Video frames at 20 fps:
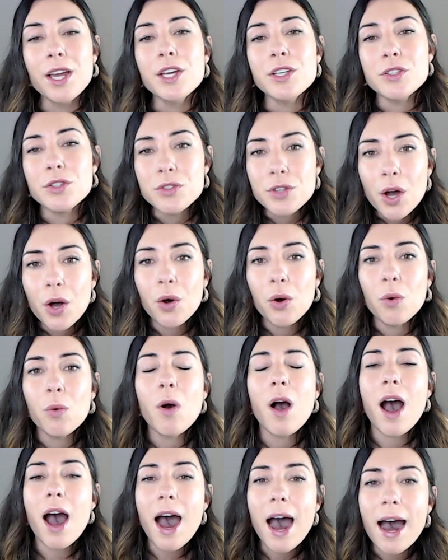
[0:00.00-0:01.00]

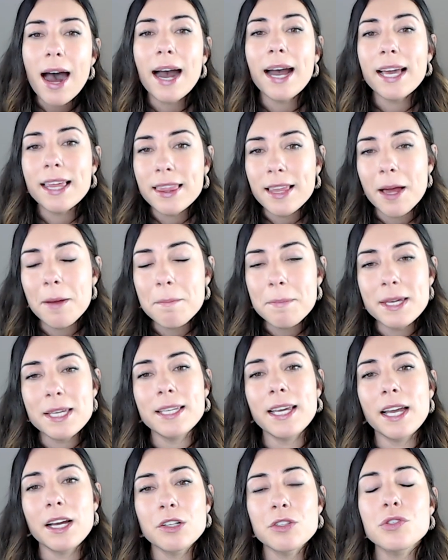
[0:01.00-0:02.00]
So I then
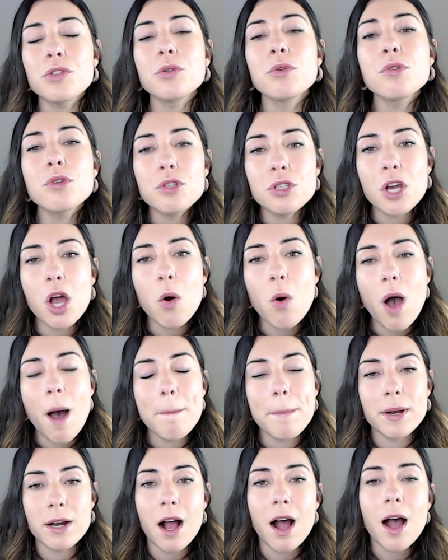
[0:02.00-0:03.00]
began to show
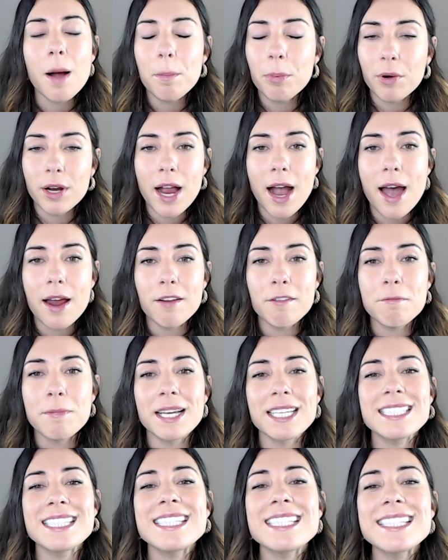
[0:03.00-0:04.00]
up and operate out of
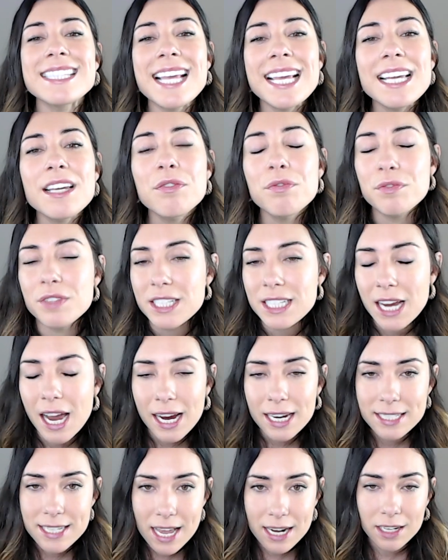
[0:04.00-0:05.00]
my safety
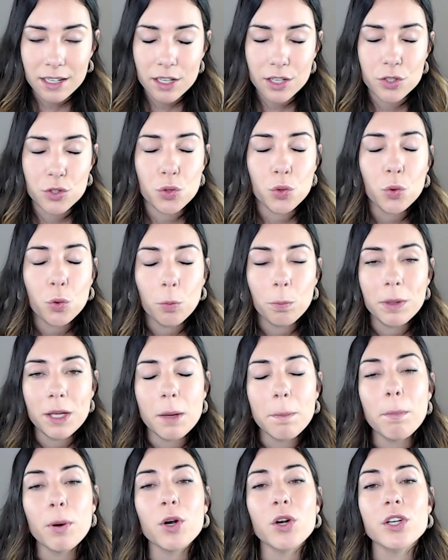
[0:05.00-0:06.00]
identity to
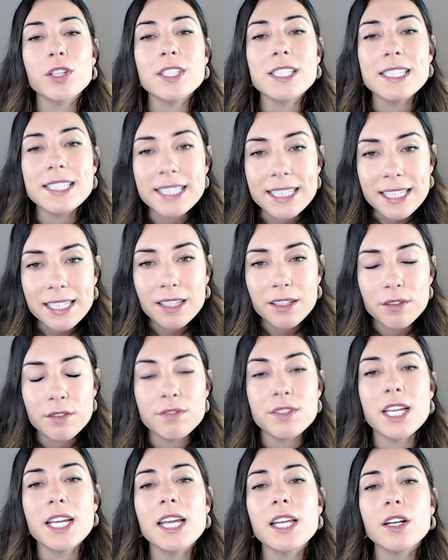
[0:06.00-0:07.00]
be
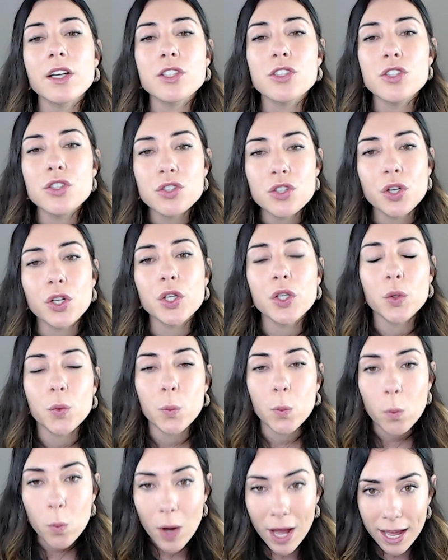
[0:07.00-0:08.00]
perceived in a
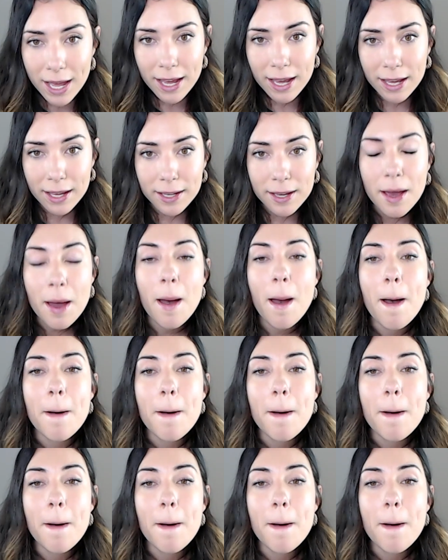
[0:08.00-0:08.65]
certain way